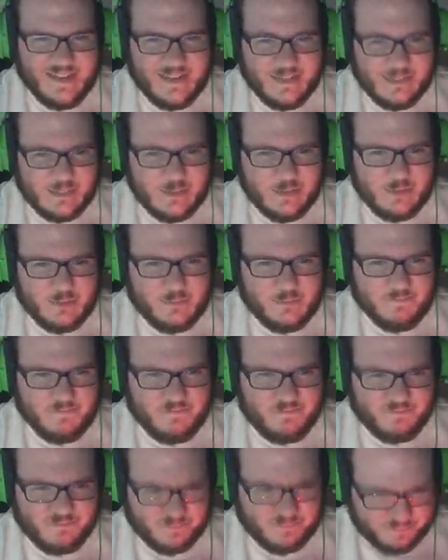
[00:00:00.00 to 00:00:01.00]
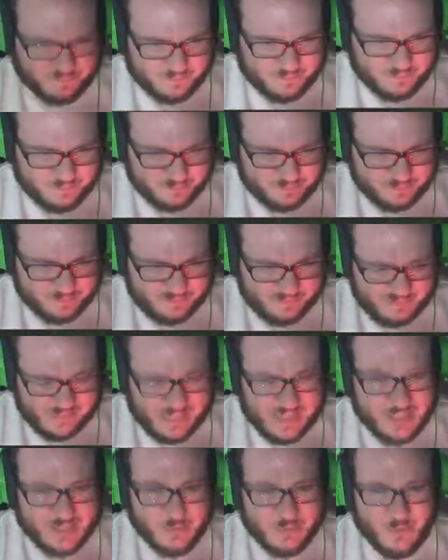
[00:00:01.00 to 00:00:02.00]
so
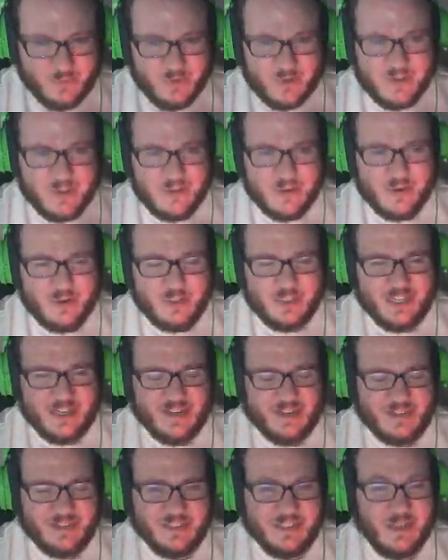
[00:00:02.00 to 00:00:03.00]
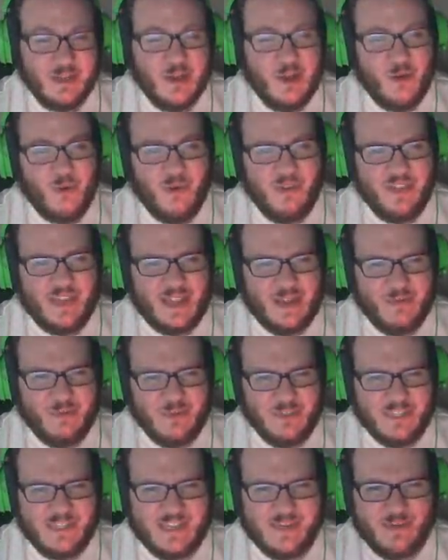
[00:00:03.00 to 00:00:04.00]
that's been one of the hard challenges. One thing I
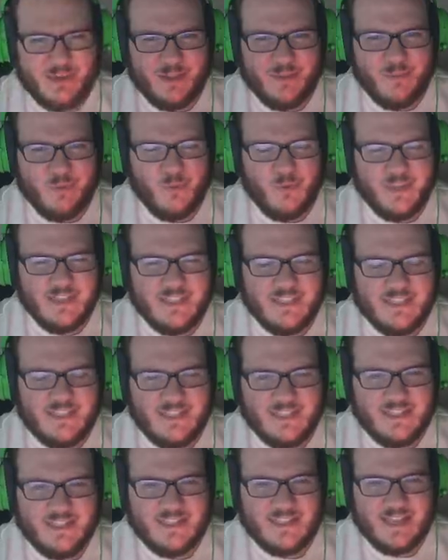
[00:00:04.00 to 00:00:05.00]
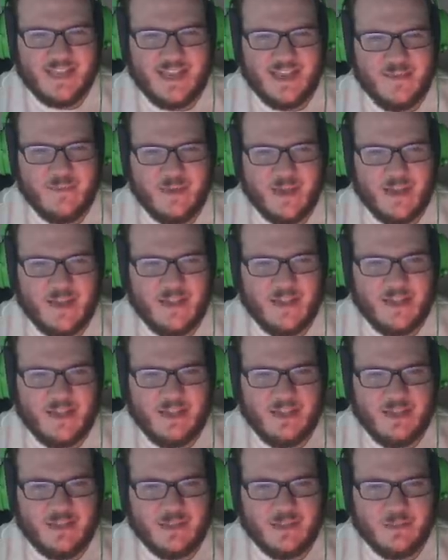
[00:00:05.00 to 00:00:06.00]
will say about the poison in this game, I
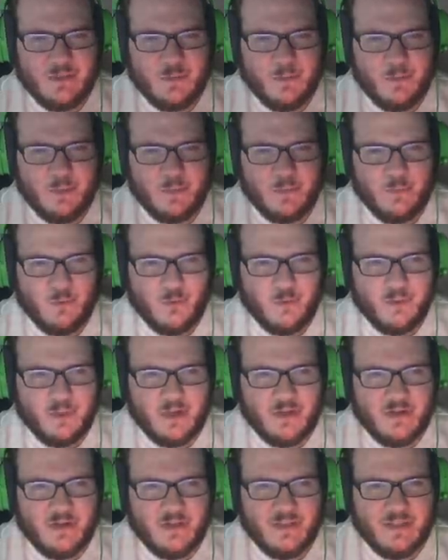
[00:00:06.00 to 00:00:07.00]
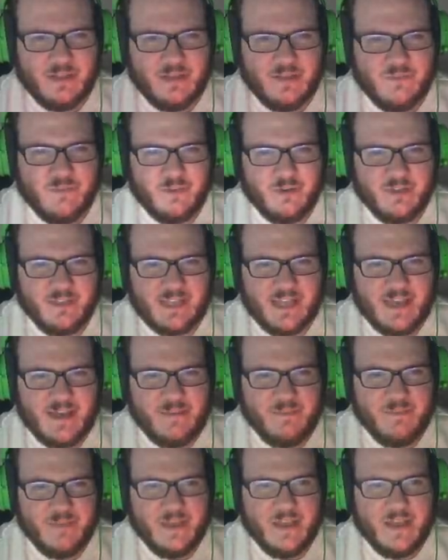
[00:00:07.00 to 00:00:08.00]
like it so much more better than the first game
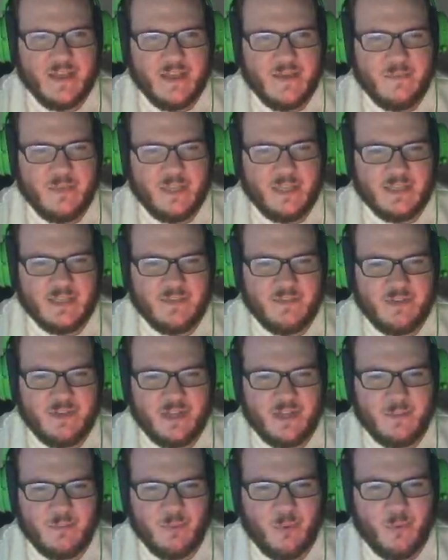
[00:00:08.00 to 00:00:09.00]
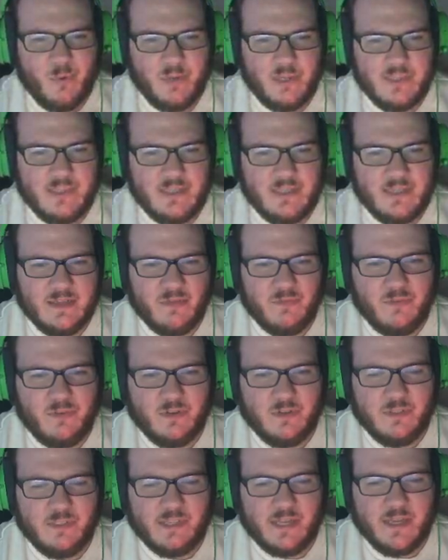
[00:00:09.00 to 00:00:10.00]
because I feel like poison in the
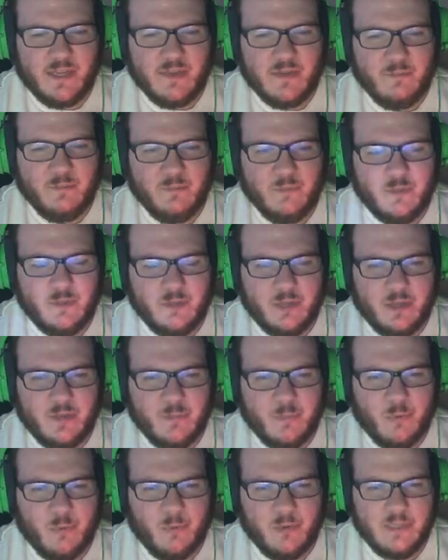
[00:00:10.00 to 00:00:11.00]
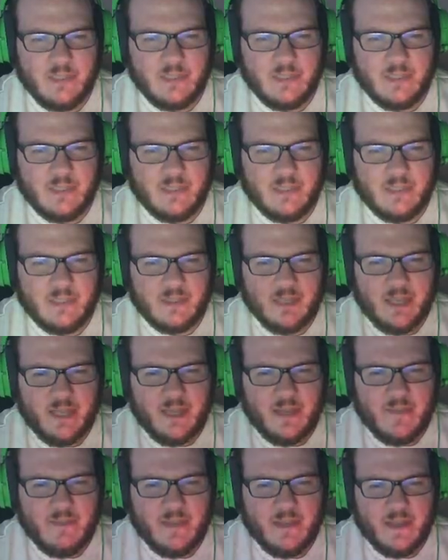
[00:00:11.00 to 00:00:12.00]
first game, you get poisoned
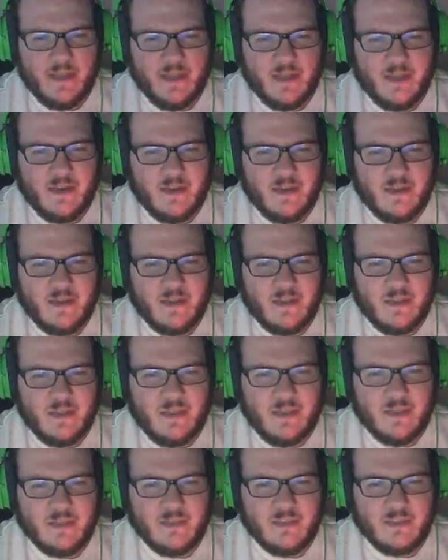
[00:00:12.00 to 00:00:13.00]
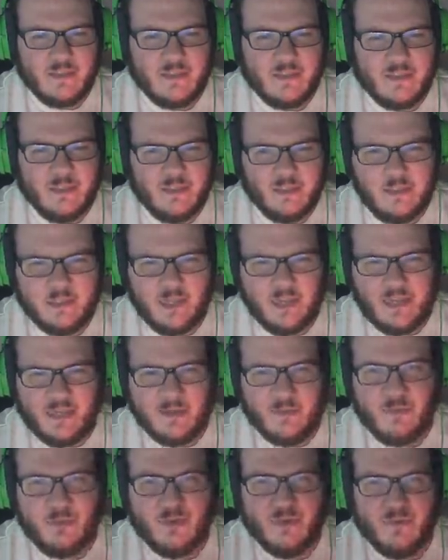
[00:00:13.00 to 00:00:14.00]
and then it you can't
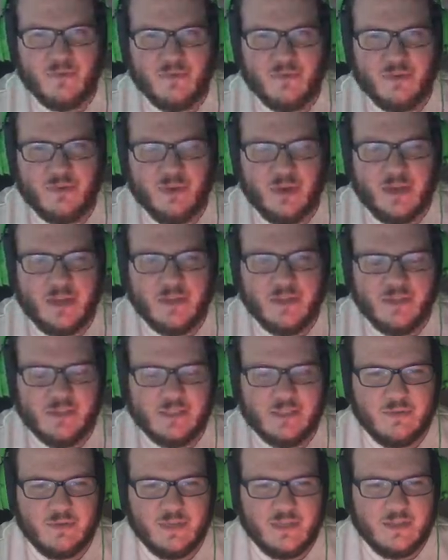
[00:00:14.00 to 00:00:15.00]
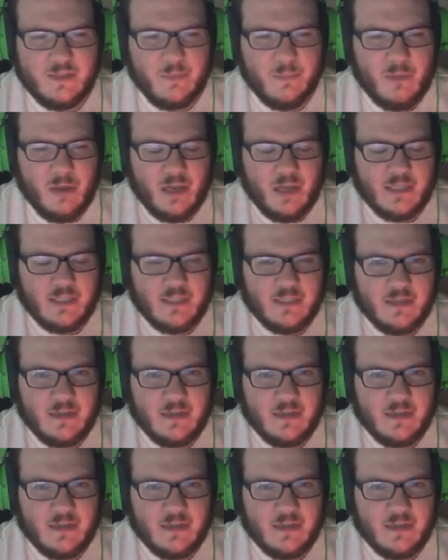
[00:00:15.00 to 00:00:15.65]
get rid of it, right? Unless you eat the moss.